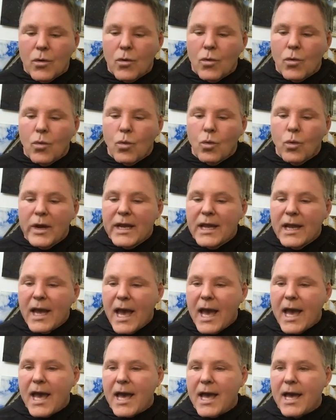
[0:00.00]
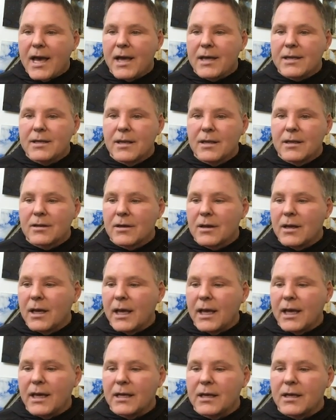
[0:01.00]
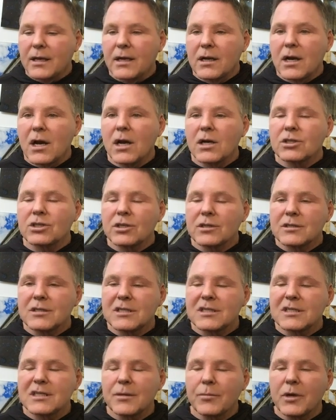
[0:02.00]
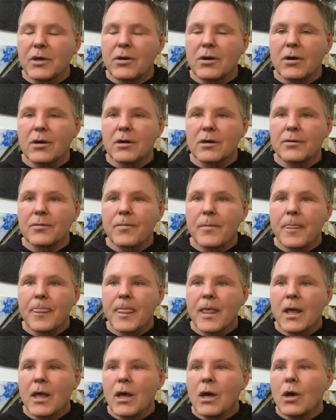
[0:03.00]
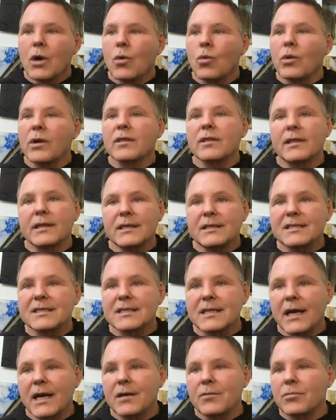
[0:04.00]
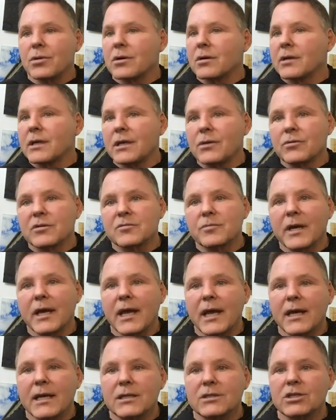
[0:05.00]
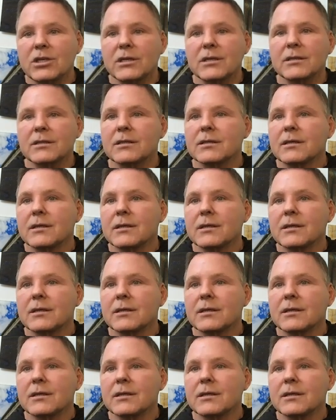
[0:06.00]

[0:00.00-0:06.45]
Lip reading: We had a concussion seminar with Lee Steinberg. He was my agent.